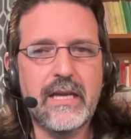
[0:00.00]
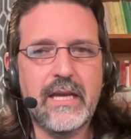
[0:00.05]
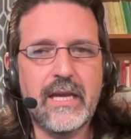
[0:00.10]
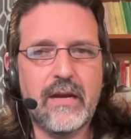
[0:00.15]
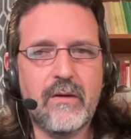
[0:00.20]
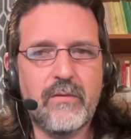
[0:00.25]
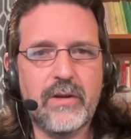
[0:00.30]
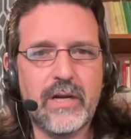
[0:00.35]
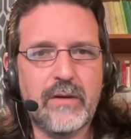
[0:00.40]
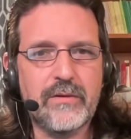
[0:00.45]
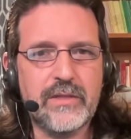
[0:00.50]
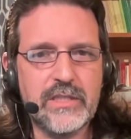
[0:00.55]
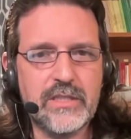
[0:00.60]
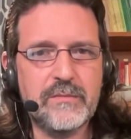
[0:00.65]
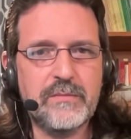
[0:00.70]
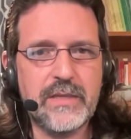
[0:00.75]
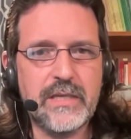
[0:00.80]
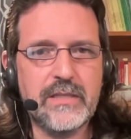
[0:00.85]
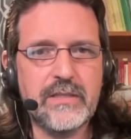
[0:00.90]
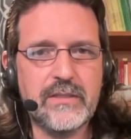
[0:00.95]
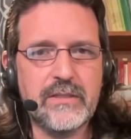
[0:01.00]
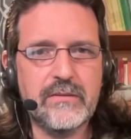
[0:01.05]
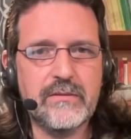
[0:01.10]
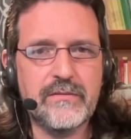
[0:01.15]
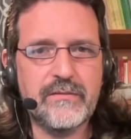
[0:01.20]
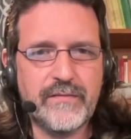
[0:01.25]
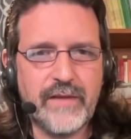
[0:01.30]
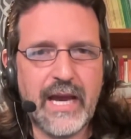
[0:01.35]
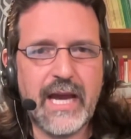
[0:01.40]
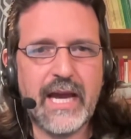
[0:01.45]
And when I would speak too
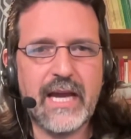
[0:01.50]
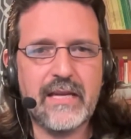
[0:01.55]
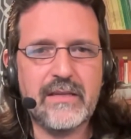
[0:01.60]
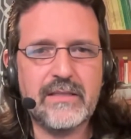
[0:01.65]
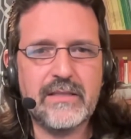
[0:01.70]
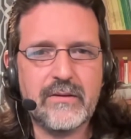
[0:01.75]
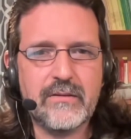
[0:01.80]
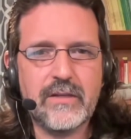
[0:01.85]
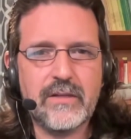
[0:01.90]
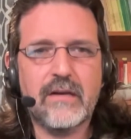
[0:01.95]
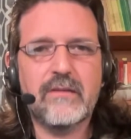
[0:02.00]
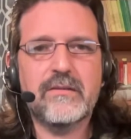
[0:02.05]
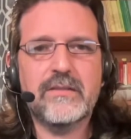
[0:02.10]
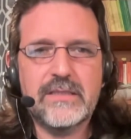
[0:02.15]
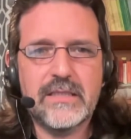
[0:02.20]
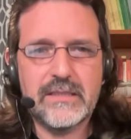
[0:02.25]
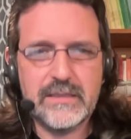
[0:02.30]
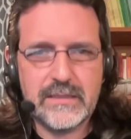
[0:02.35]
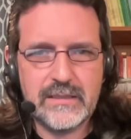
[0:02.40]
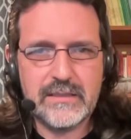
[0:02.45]
fast, I would get